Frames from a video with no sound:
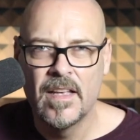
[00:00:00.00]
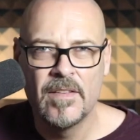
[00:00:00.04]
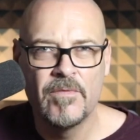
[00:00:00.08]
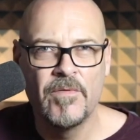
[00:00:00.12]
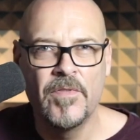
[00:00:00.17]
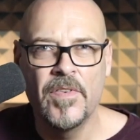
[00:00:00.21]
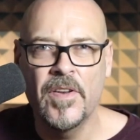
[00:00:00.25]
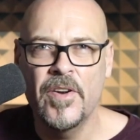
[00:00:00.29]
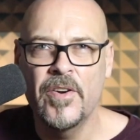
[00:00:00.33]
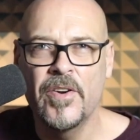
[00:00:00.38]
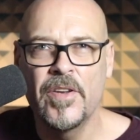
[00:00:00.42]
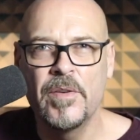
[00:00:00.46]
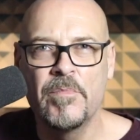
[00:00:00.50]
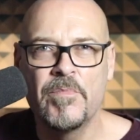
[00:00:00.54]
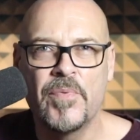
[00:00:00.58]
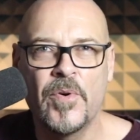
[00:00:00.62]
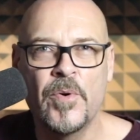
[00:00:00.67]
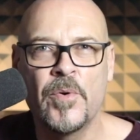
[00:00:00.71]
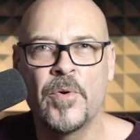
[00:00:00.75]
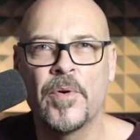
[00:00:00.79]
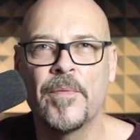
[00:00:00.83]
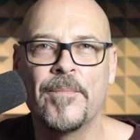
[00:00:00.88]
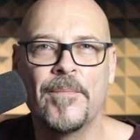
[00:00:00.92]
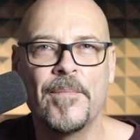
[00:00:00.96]
Very
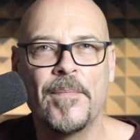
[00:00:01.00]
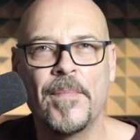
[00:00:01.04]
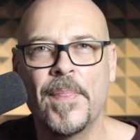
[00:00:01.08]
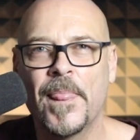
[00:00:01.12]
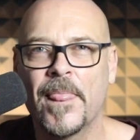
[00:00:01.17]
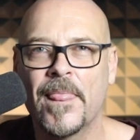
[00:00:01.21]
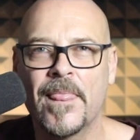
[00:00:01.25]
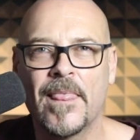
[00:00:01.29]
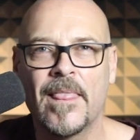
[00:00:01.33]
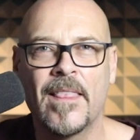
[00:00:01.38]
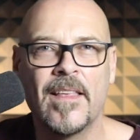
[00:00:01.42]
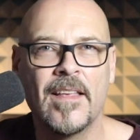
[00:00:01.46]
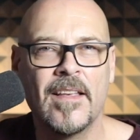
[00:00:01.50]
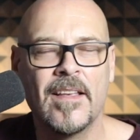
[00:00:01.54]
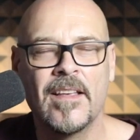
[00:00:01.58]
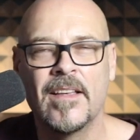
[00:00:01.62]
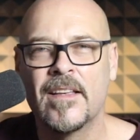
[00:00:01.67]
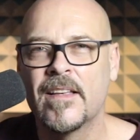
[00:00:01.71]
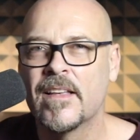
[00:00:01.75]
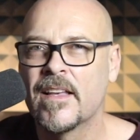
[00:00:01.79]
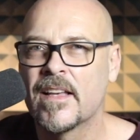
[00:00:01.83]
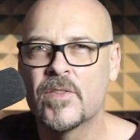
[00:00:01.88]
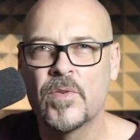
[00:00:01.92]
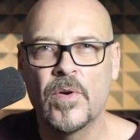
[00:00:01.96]
important.
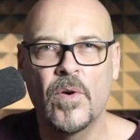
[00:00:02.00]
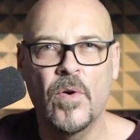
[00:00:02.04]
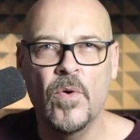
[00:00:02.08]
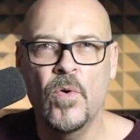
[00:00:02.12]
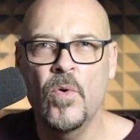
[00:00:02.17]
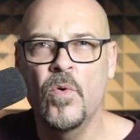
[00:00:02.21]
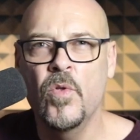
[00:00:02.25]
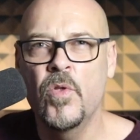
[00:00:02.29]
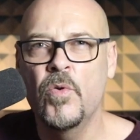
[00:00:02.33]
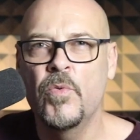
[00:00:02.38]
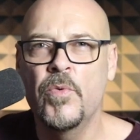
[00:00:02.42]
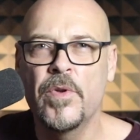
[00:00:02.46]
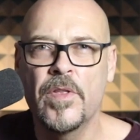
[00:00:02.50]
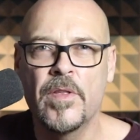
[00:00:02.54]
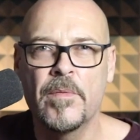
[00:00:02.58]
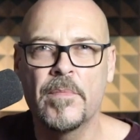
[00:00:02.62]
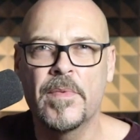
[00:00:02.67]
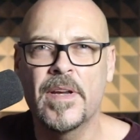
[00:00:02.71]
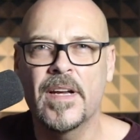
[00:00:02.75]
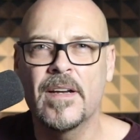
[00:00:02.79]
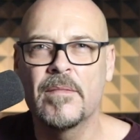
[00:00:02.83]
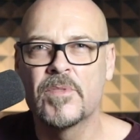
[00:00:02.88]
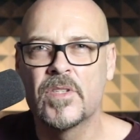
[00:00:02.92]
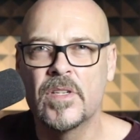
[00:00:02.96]
So all the rhythm
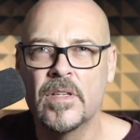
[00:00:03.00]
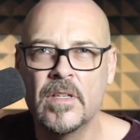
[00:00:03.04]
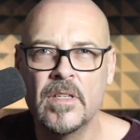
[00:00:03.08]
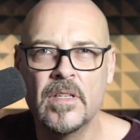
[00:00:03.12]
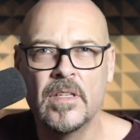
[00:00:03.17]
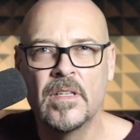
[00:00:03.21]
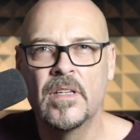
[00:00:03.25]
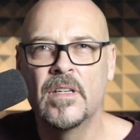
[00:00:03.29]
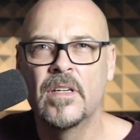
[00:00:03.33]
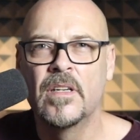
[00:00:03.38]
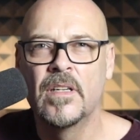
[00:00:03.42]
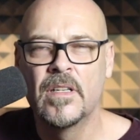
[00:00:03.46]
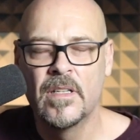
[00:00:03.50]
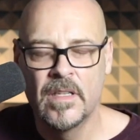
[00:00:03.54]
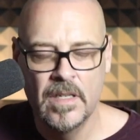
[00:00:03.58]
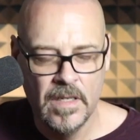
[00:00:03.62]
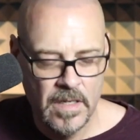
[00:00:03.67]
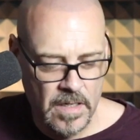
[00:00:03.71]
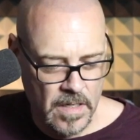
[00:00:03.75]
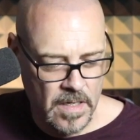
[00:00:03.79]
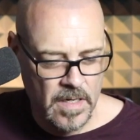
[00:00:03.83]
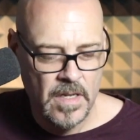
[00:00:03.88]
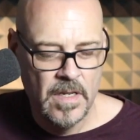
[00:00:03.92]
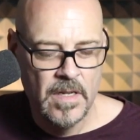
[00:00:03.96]
comes.
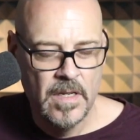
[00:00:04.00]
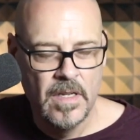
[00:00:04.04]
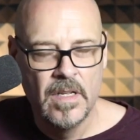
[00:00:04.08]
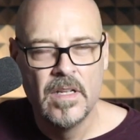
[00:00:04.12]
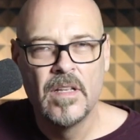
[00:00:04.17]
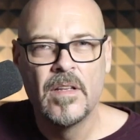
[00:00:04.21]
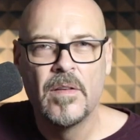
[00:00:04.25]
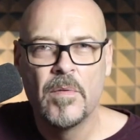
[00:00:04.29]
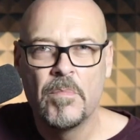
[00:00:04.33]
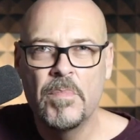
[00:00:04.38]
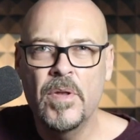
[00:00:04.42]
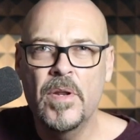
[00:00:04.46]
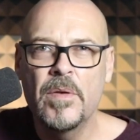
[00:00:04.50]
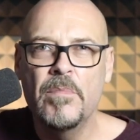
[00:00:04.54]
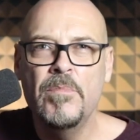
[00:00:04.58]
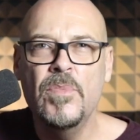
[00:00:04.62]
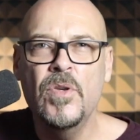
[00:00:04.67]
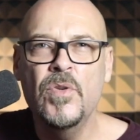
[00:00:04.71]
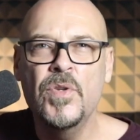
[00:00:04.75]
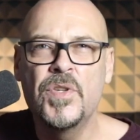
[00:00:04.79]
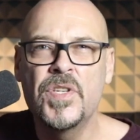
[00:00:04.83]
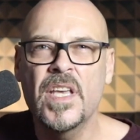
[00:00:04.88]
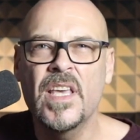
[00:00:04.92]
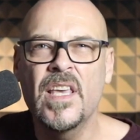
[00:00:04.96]
Bit of
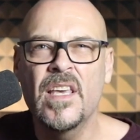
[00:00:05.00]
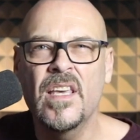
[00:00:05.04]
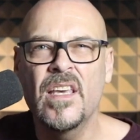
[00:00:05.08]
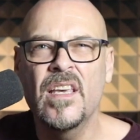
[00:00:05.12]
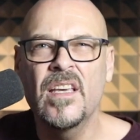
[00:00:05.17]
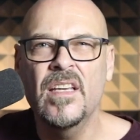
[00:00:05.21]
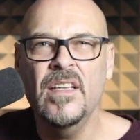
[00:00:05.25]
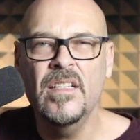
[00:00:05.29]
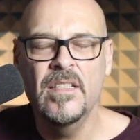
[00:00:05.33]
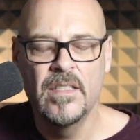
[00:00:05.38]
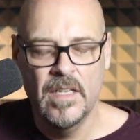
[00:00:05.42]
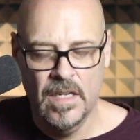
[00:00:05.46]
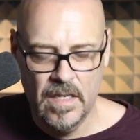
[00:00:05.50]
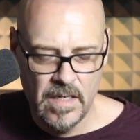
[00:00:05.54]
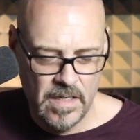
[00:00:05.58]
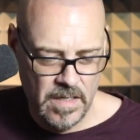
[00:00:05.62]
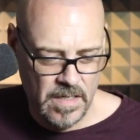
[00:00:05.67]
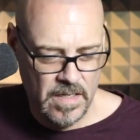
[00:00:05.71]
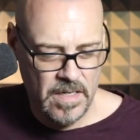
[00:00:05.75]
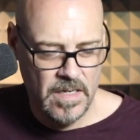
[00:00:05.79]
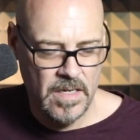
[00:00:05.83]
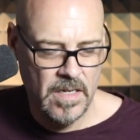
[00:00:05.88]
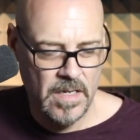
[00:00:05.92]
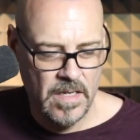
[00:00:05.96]
muting here.
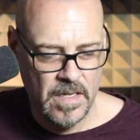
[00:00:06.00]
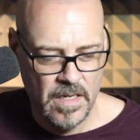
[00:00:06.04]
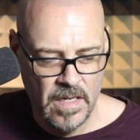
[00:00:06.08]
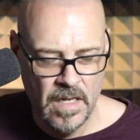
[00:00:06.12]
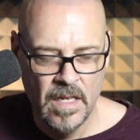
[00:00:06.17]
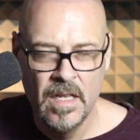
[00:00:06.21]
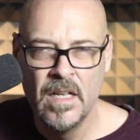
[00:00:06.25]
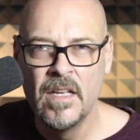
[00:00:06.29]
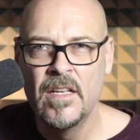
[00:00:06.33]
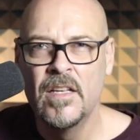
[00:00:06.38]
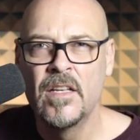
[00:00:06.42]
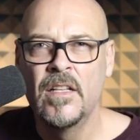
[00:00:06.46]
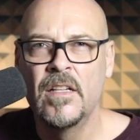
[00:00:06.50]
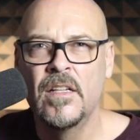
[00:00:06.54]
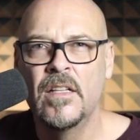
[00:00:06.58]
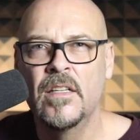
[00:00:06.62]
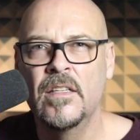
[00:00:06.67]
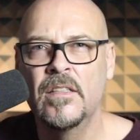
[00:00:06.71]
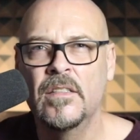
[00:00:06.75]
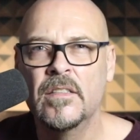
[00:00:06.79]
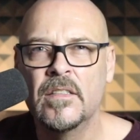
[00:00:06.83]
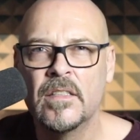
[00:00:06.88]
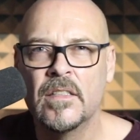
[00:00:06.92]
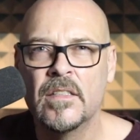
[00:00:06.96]

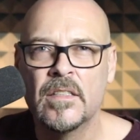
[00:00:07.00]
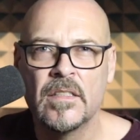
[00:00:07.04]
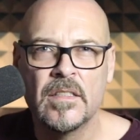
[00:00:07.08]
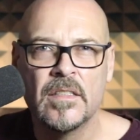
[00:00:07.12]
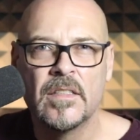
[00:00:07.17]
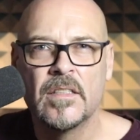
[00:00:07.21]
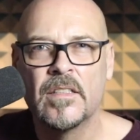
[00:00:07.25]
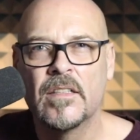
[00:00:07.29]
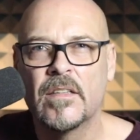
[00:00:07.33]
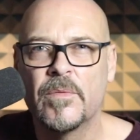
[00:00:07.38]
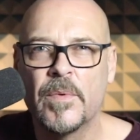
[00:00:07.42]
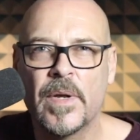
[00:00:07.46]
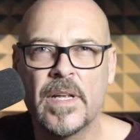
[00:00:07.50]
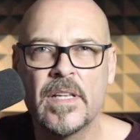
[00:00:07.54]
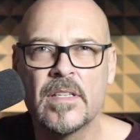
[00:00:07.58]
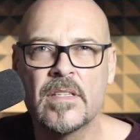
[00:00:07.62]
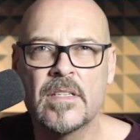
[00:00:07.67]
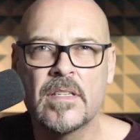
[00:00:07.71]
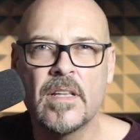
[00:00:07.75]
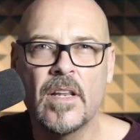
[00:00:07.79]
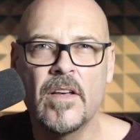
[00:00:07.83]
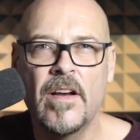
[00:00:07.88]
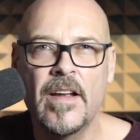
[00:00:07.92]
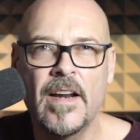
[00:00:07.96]
You can
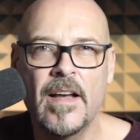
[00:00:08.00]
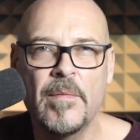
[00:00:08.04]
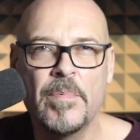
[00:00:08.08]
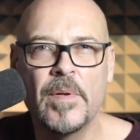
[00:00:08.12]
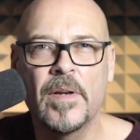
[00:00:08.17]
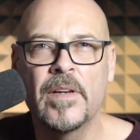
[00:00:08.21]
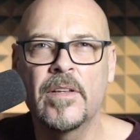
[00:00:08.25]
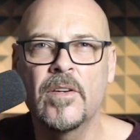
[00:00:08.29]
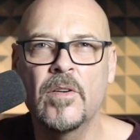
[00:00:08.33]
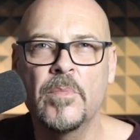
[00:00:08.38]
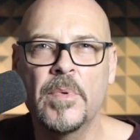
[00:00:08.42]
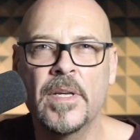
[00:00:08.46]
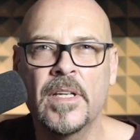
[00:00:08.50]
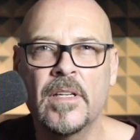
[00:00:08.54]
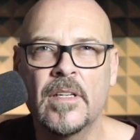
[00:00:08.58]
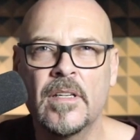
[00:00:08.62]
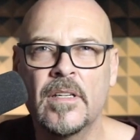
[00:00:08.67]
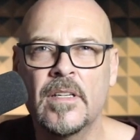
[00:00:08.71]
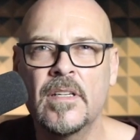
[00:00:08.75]
slide up a little bit.